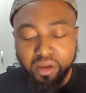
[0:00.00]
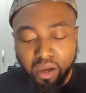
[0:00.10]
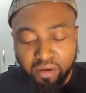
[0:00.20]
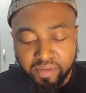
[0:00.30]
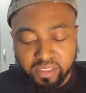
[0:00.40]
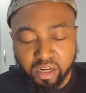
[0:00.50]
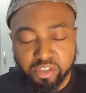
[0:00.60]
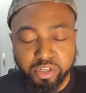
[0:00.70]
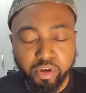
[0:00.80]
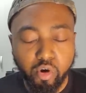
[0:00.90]
of this
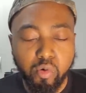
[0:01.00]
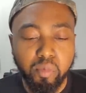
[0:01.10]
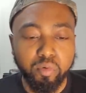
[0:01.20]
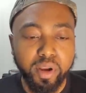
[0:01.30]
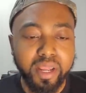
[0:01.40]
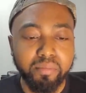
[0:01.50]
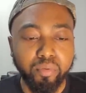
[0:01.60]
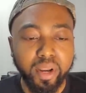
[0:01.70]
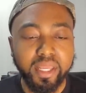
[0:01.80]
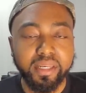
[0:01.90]
100 year old Marine
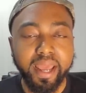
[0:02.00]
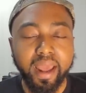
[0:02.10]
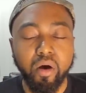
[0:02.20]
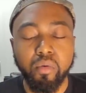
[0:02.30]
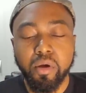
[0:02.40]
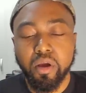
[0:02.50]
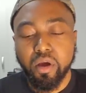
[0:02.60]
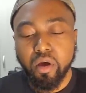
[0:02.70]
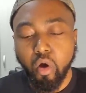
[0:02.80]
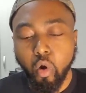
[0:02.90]
breaking down
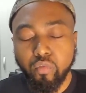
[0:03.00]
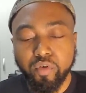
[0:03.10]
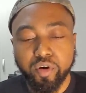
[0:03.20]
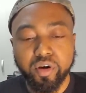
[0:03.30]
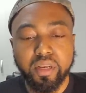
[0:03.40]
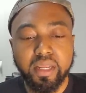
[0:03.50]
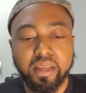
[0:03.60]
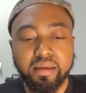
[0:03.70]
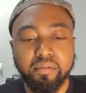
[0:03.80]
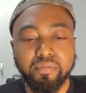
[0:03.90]
over
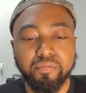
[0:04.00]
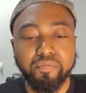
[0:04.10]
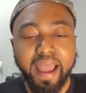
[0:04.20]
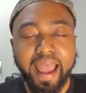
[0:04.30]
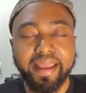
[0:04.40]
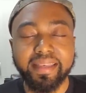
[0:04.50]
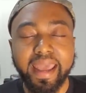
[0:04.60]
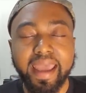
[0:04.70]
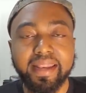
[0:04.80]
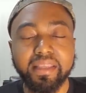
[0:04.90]
the fact
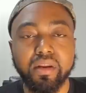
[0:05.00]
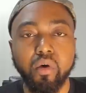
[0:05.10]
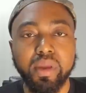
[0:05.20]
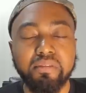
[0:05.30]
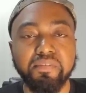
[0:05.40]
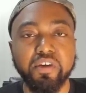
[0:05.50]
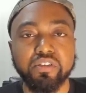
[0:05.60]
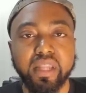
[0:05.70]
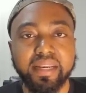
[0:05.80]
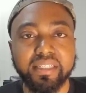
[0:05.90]
that, you know, he
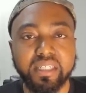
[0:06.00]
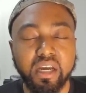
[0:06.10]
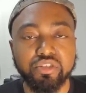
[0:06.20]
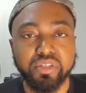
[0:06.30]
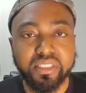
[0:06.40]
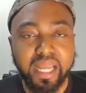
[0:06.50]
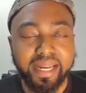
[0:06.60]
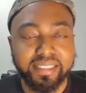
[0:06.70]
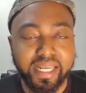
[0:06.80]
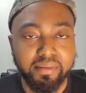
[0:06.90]
feels like this country is not
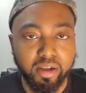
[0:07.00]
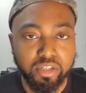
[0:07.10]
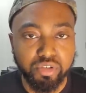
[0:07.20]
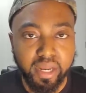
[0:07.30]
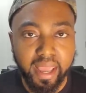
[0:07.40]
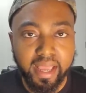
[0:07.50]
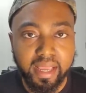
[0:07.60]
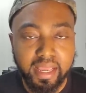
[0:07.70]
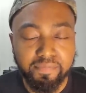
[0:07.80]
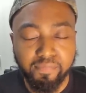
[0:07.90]
the same country that
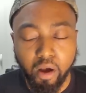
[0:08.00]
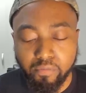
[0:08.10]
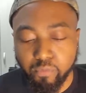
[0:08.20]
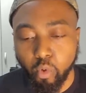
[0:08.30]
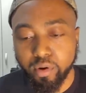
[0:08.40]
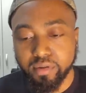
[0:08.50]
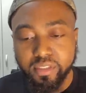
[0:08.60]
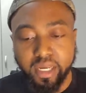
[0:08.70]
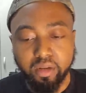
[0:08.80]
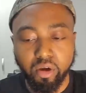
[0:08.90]
he fought for.
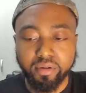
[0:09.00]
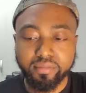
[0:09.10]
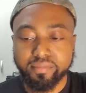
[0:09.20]
Take a look.